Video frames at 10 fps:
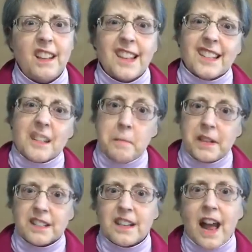that's the
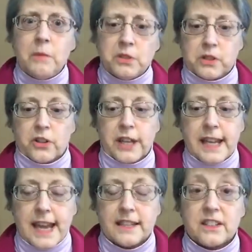medicine I was looking
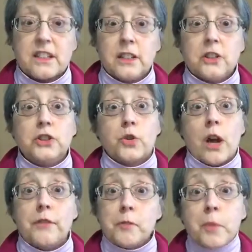at as a clinical
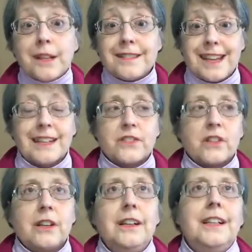trial for breast
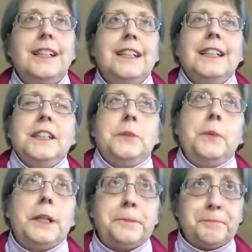cancer.
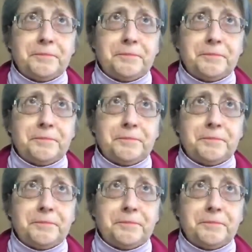Well,